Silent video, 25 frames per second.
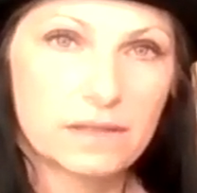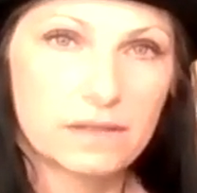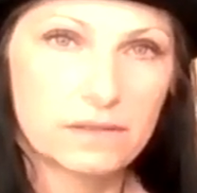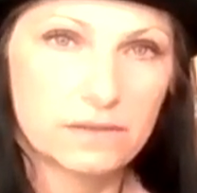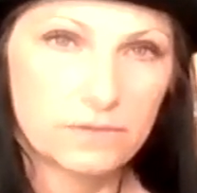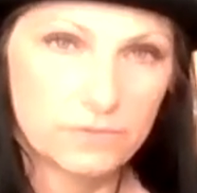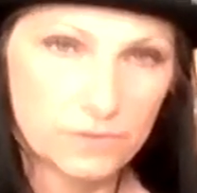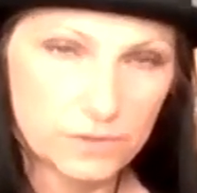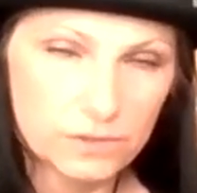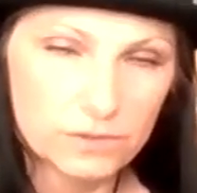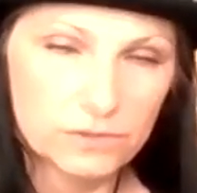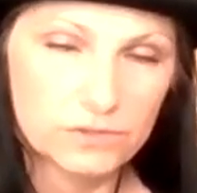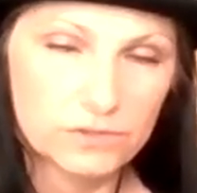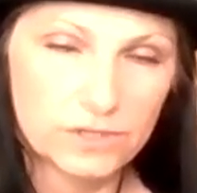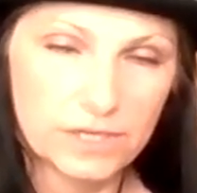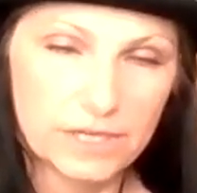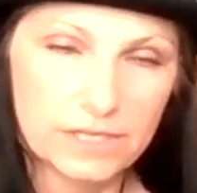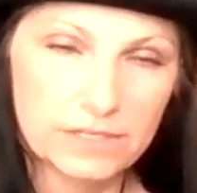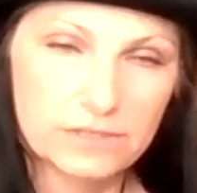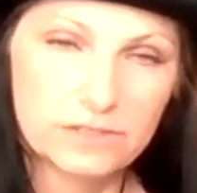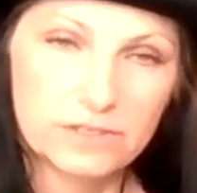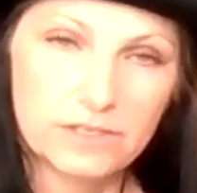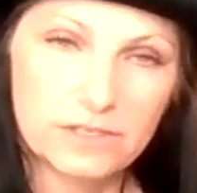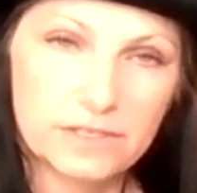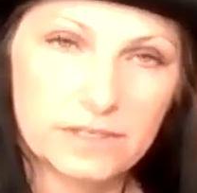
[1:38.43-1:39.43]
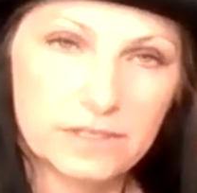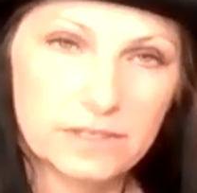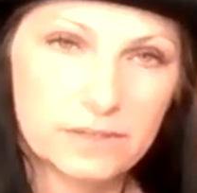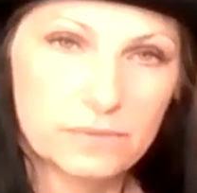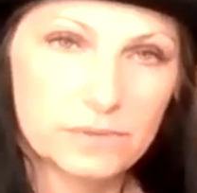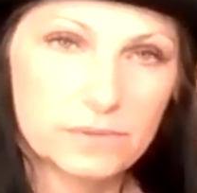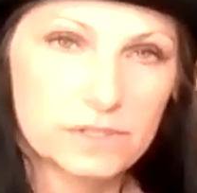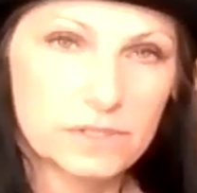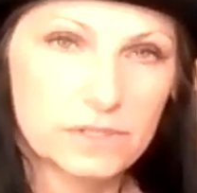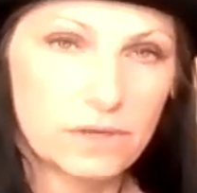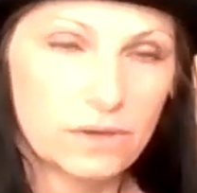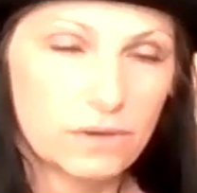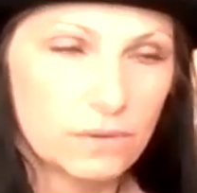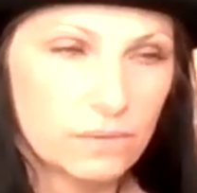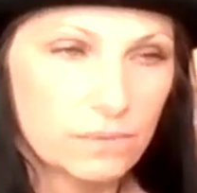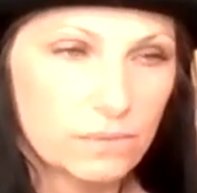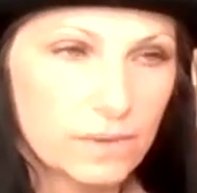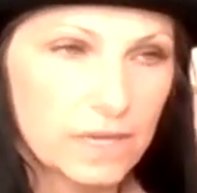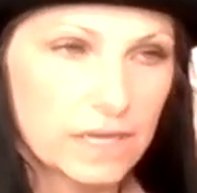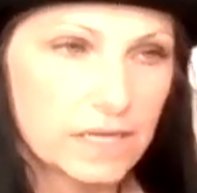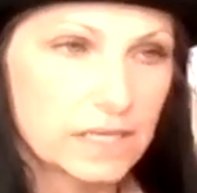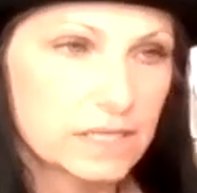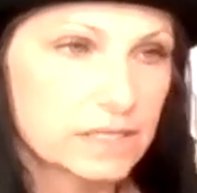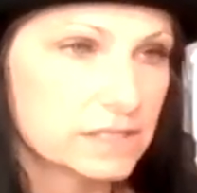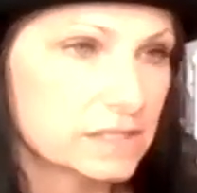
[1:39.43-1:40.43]
the funeral director, and it was
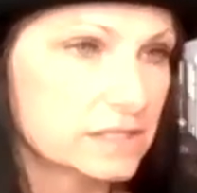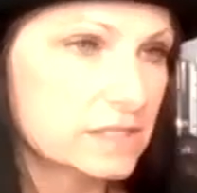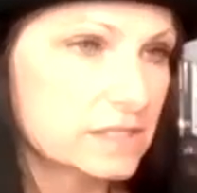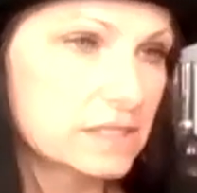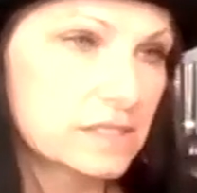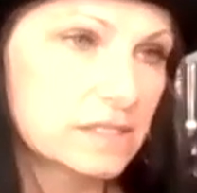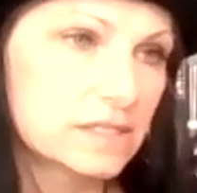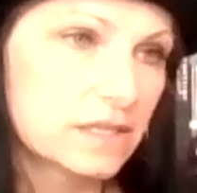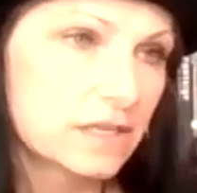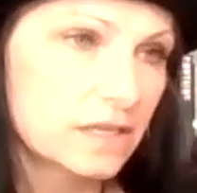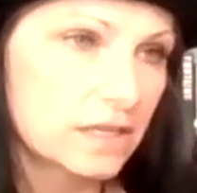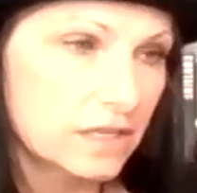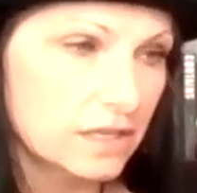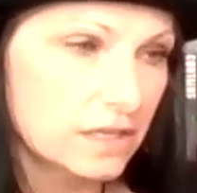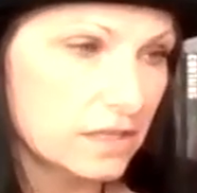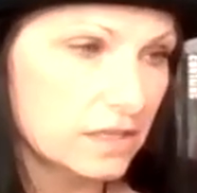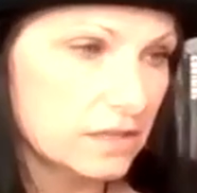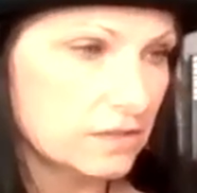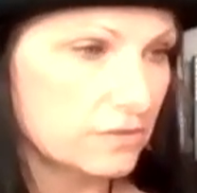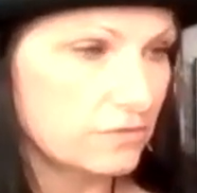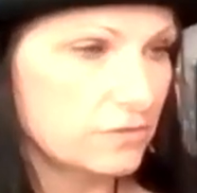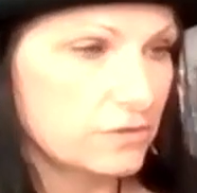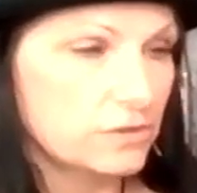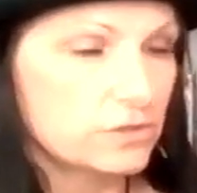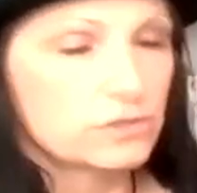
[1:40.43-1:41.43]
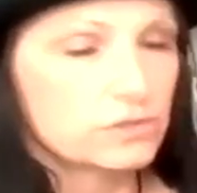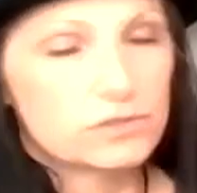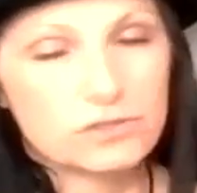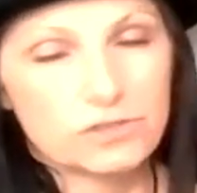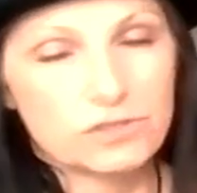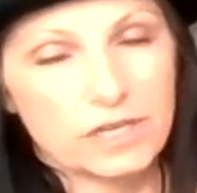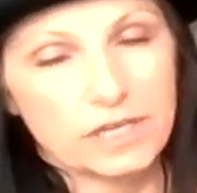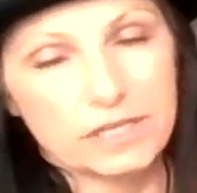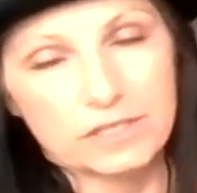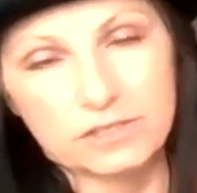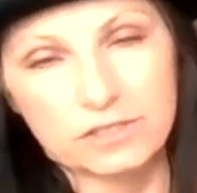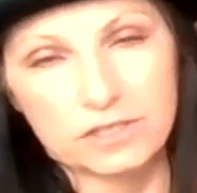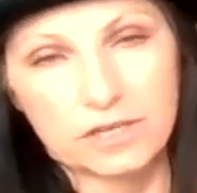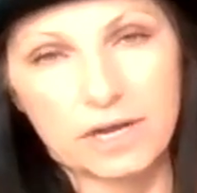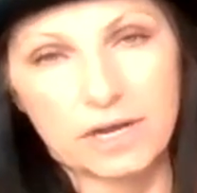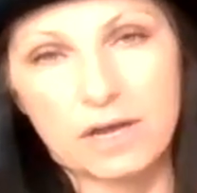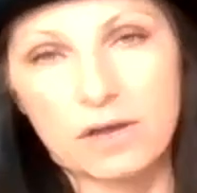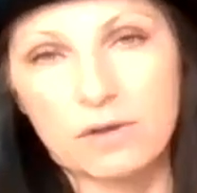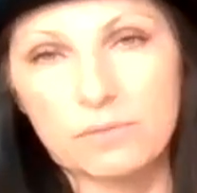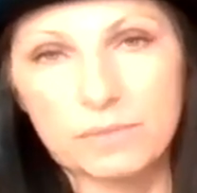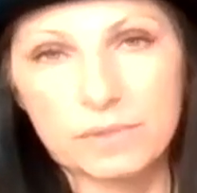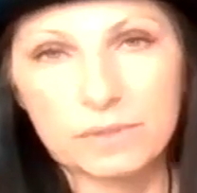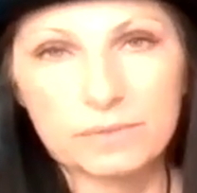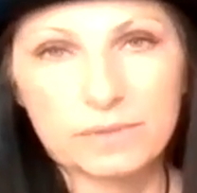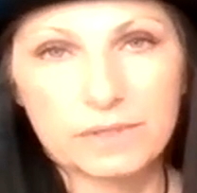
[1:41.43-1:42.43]
always the funeral director
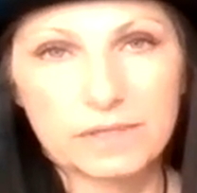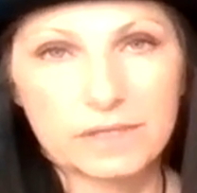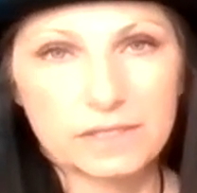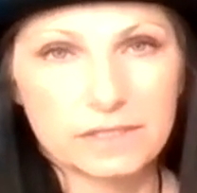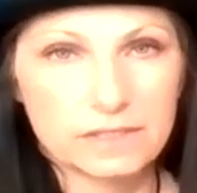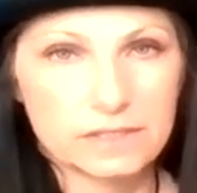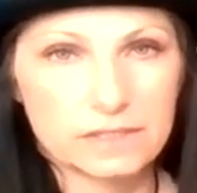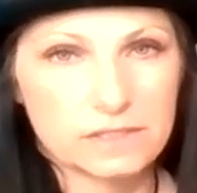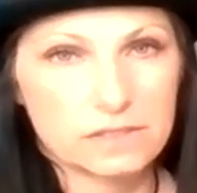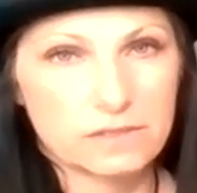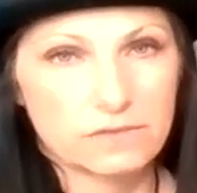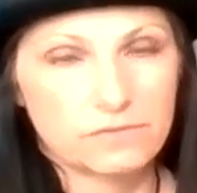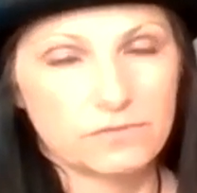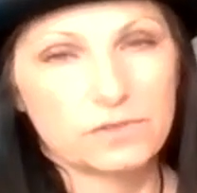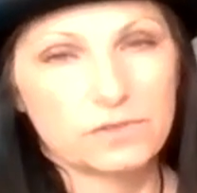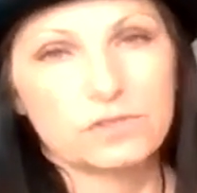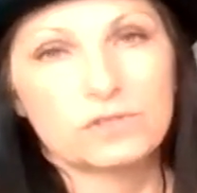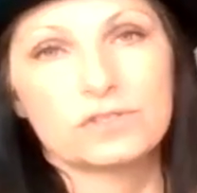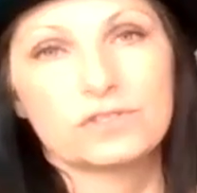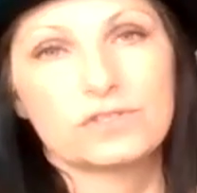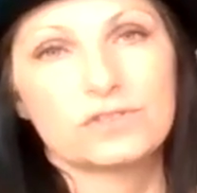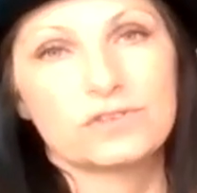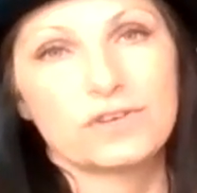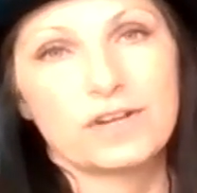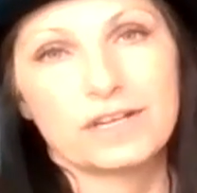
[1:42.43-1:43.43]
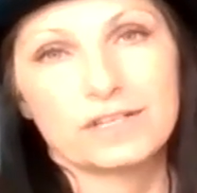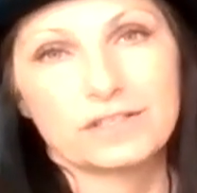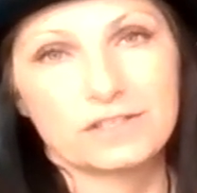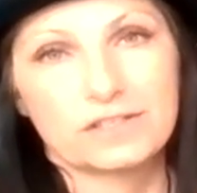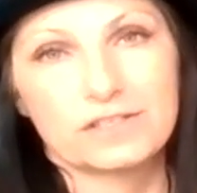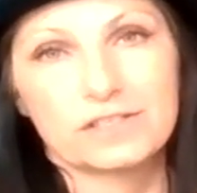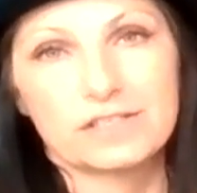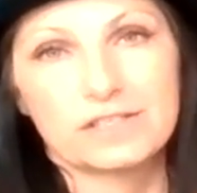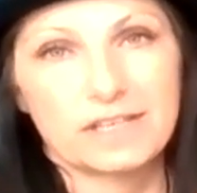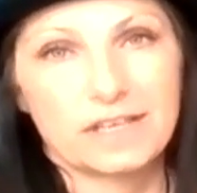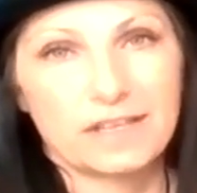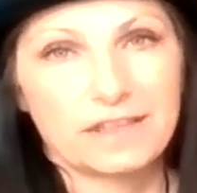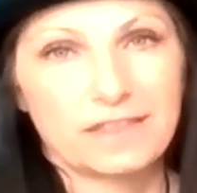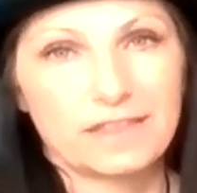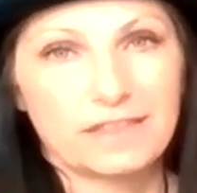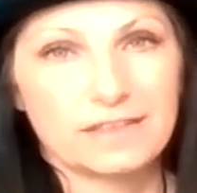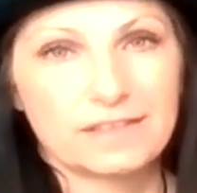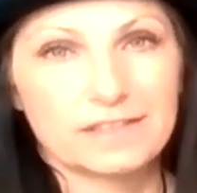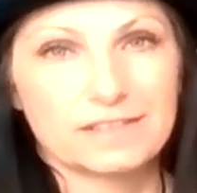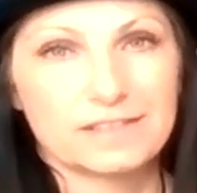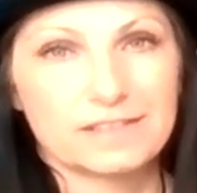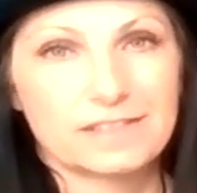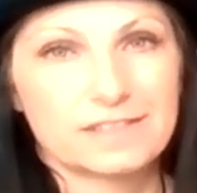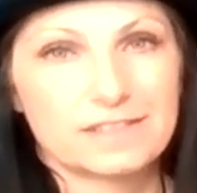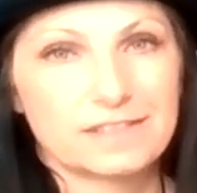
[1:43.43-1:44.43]
helped me with this, the funeral director said
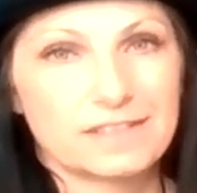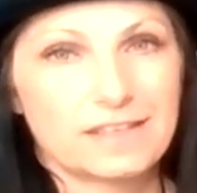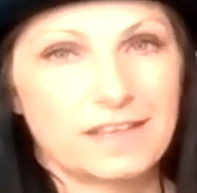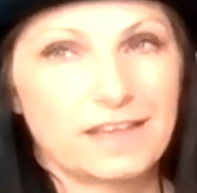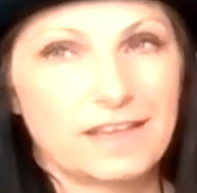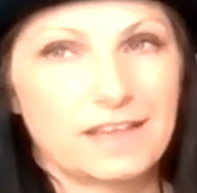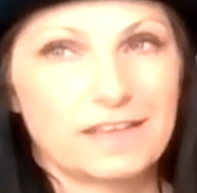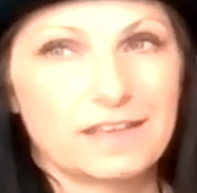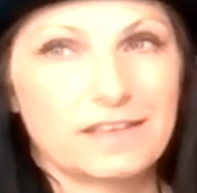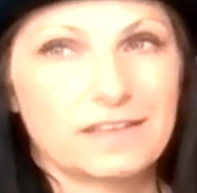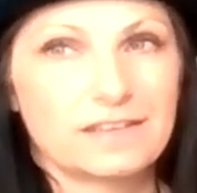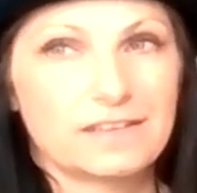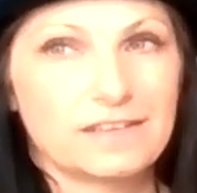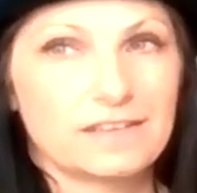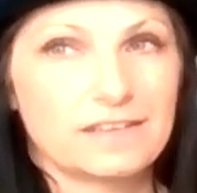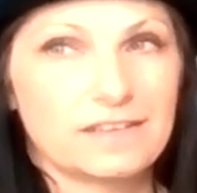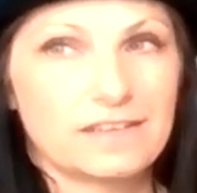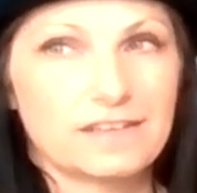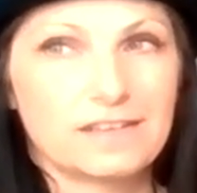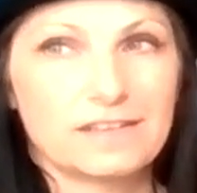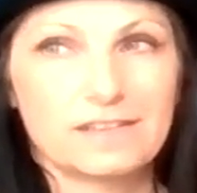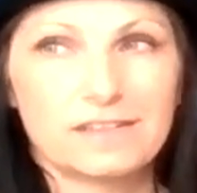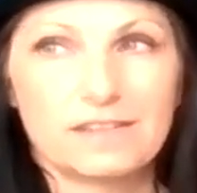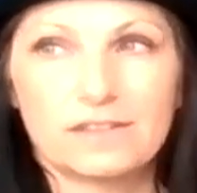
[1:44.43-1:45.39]
this, and